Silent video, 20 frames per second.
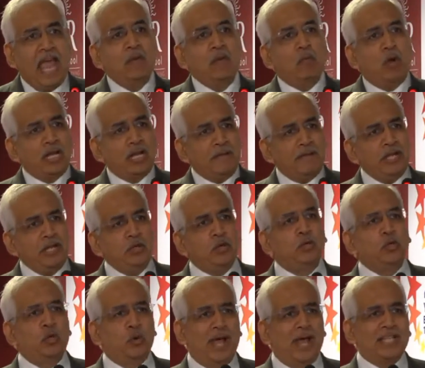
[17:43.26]
And whatever
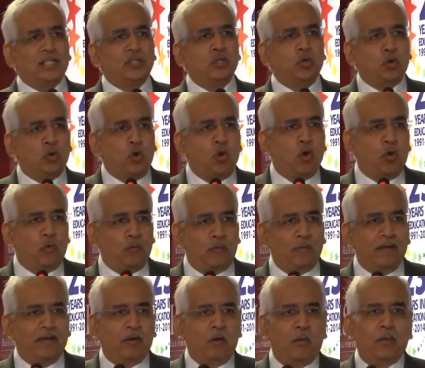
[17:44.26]
you do as you go
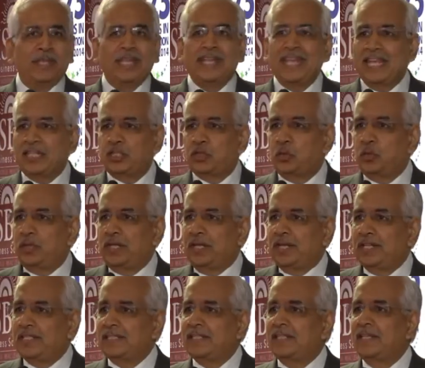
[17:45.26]
over the next 2
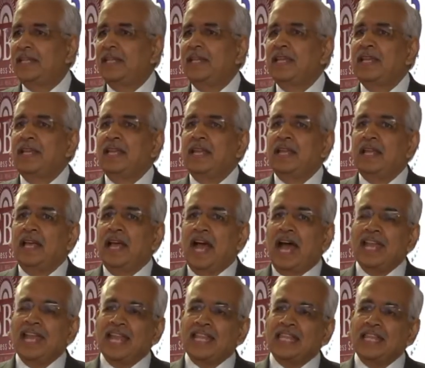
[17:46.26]
years,
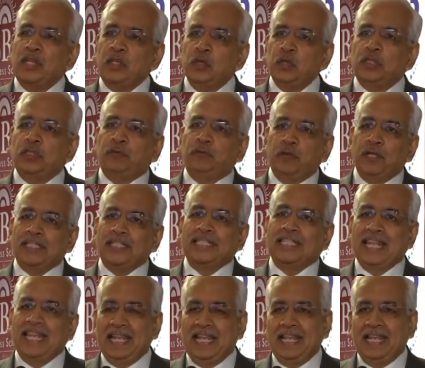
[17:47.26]
another useful
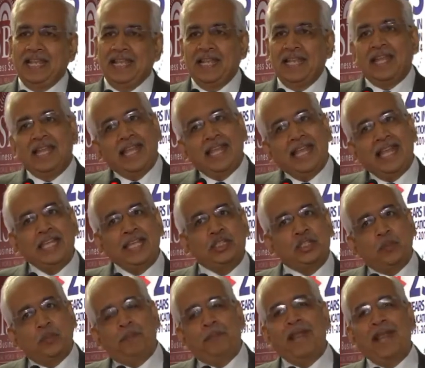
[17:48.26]
skill is
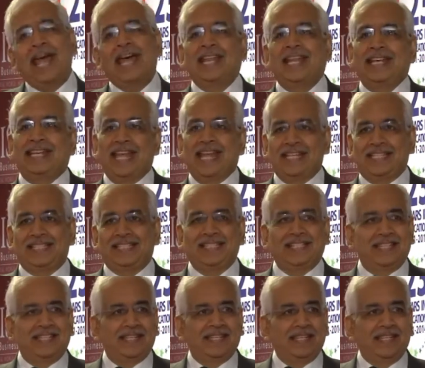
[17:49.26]
to
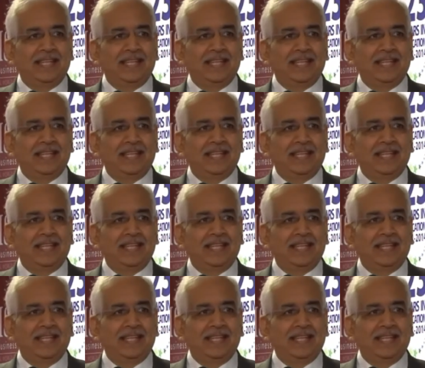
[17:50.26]
prioritize.